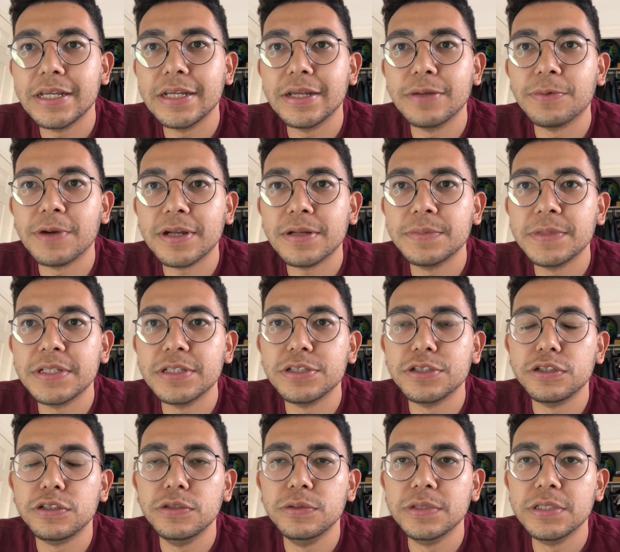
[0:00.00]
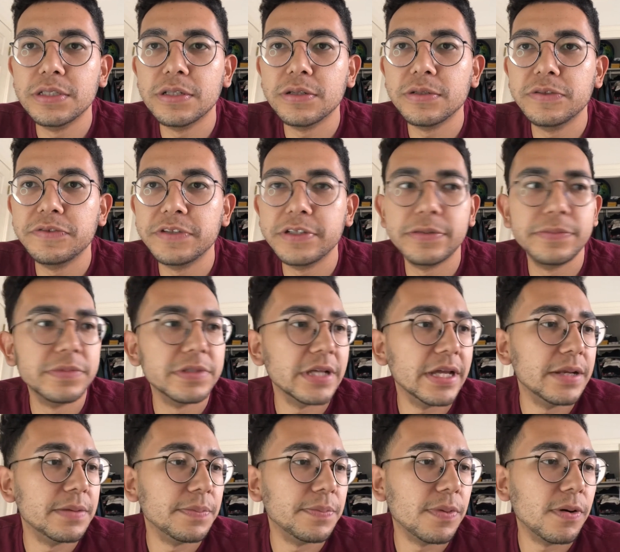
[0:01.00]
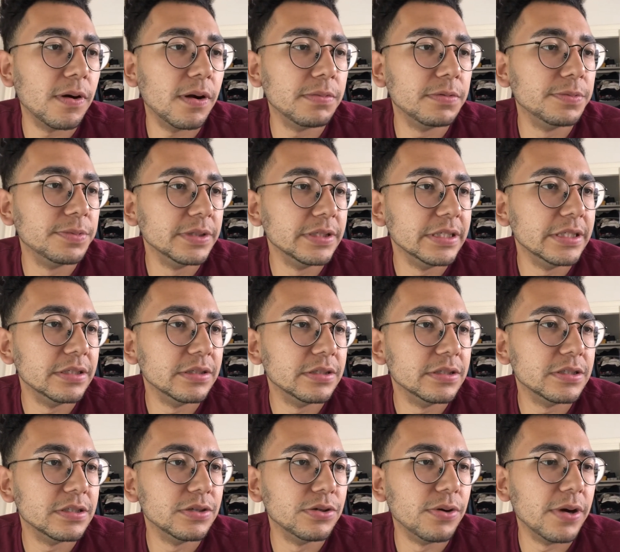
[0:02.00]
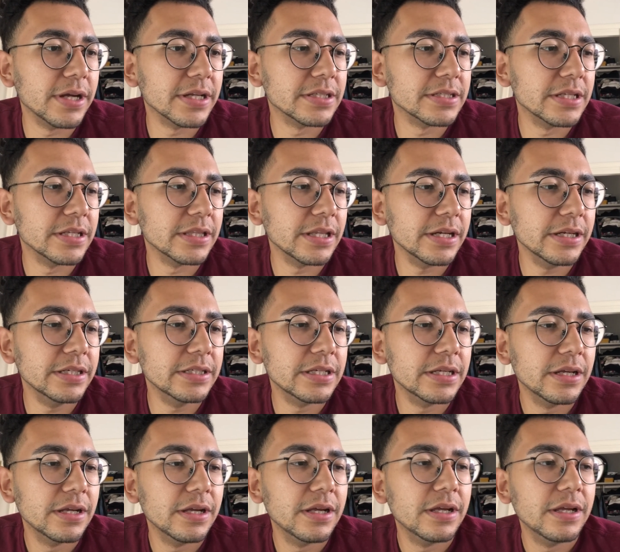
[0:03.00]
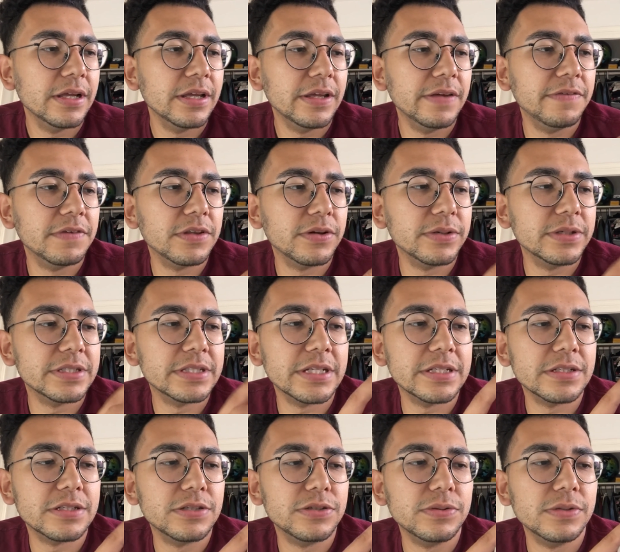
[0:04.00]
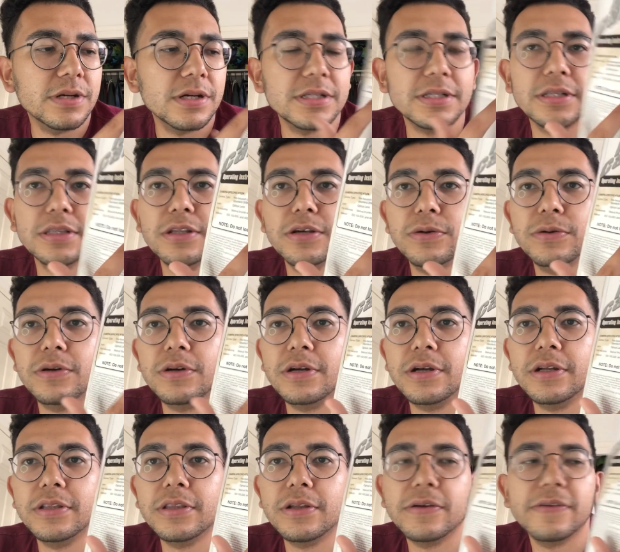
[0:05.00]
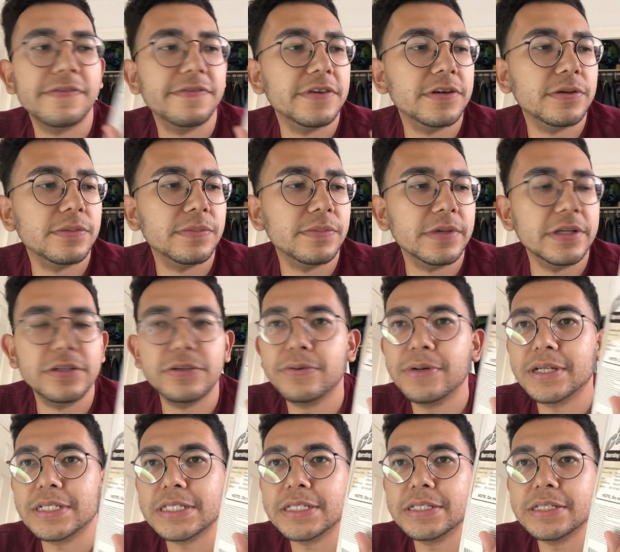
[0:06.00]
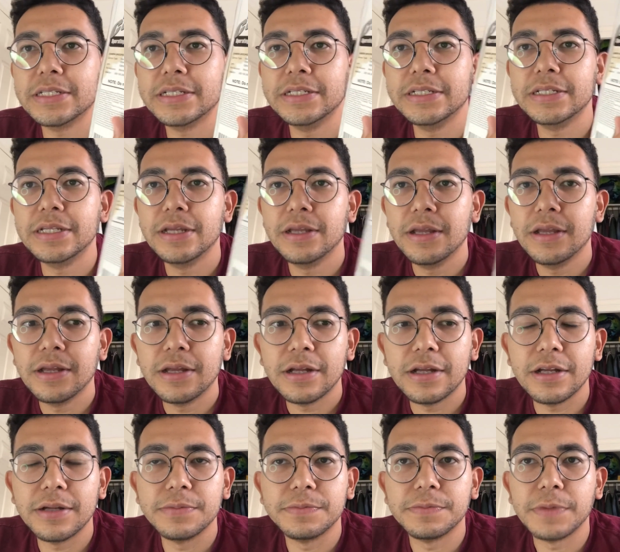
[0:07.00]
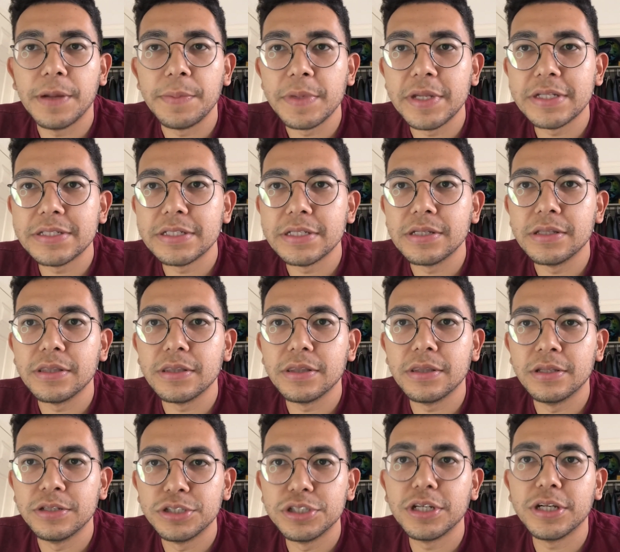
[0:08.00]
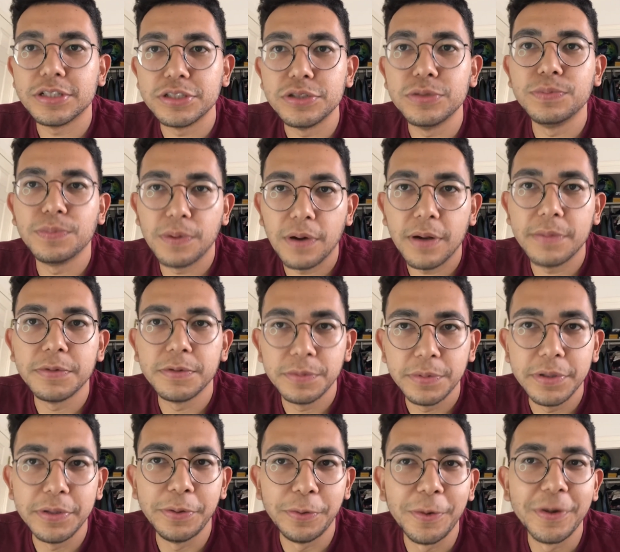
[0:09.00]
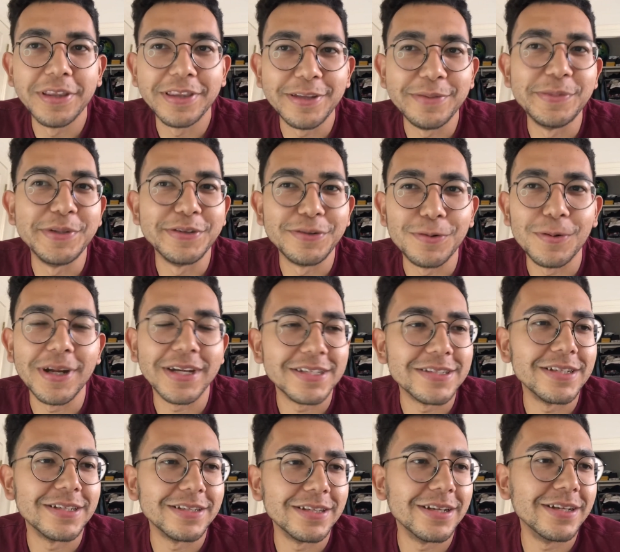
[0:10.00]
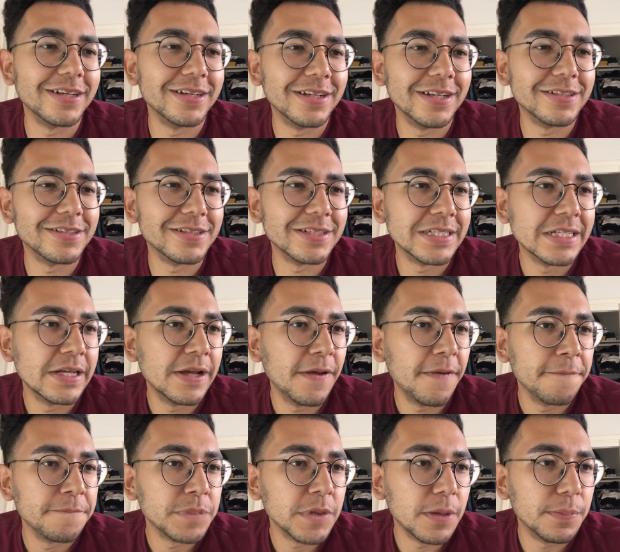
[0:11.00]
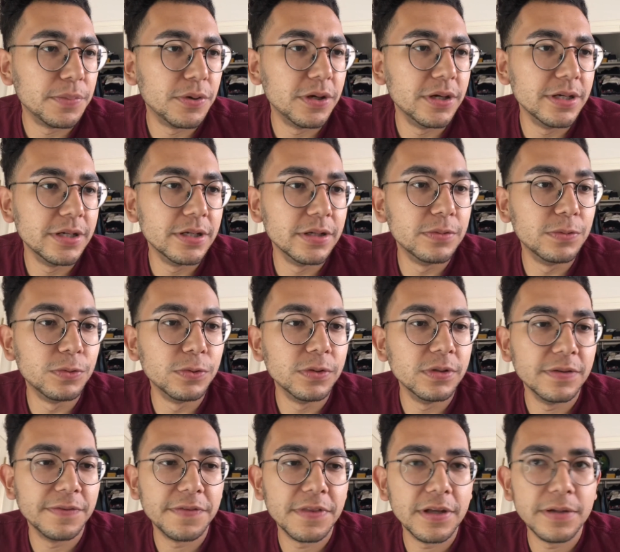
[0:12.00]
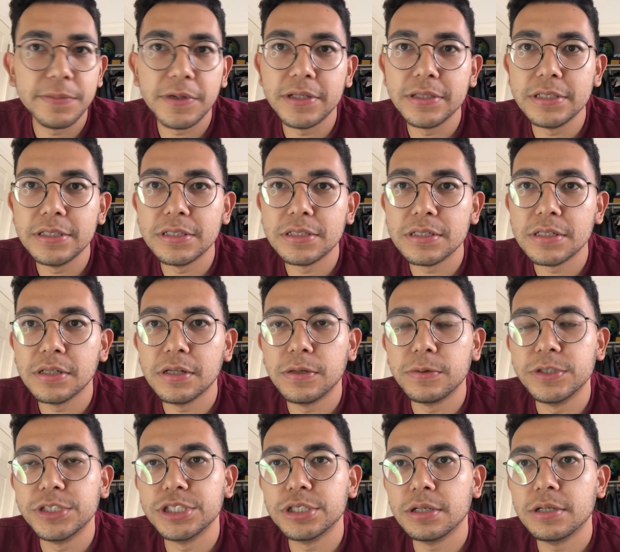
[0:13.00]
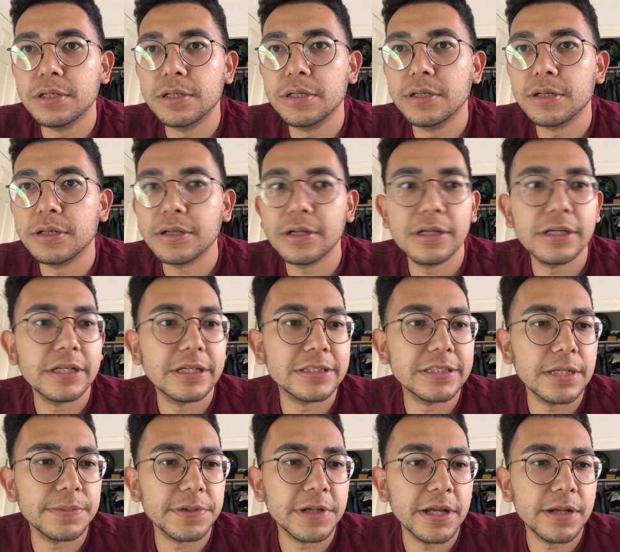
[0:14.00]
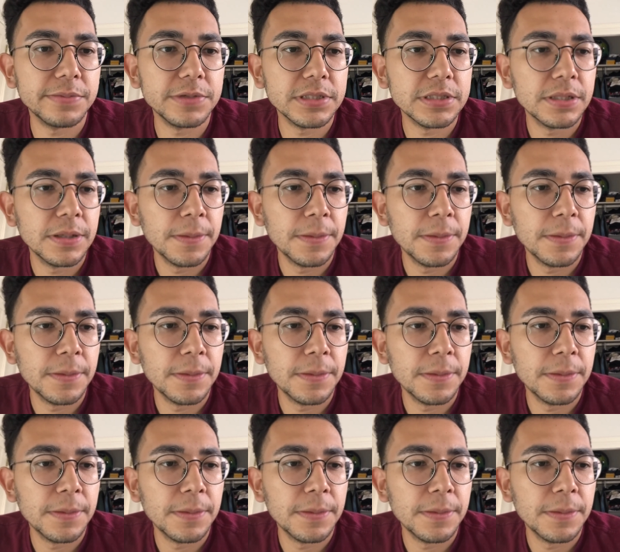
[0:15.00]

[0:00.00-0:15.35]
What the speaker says: it recommends using those films and probably in direct sunlight, even though it says do not load or unload film in direct sunlight. I'm guessing the shots you probably want them in direct sunlight. That's pretty good rule of thumb on these slower shutter type of cameras.